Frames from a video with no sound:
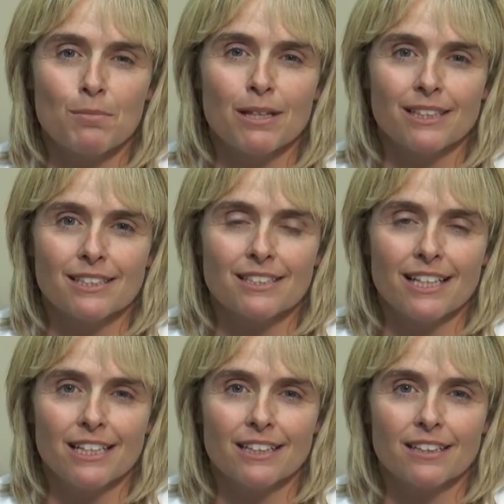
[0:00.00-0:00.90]
the Billings
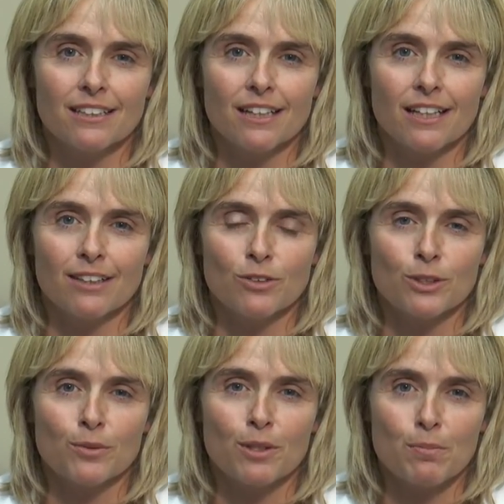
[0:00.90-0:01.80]
Clinic and
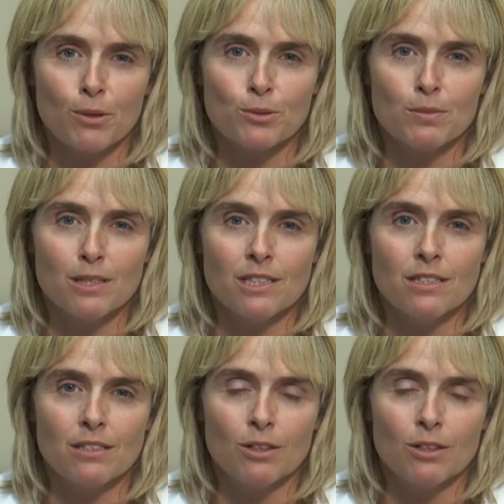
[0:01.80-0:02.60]
also with Bozeman